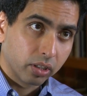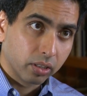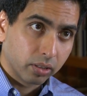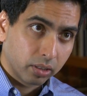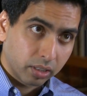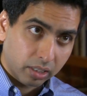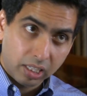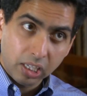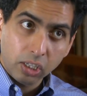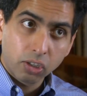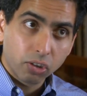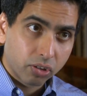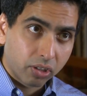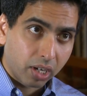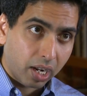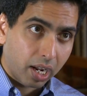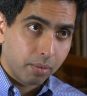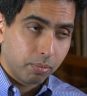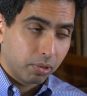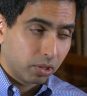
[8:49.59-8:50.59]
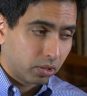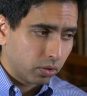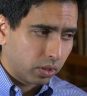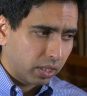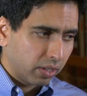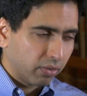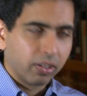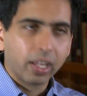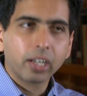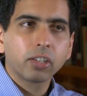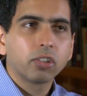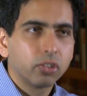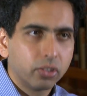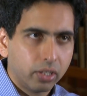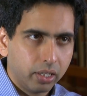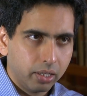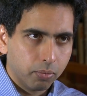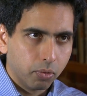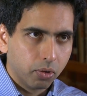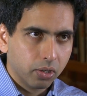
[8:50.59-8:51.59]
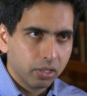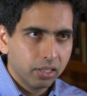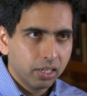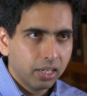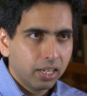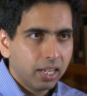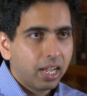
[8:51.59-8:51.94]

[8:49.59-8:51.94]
the, the teacher's time, is to give lectures anymore.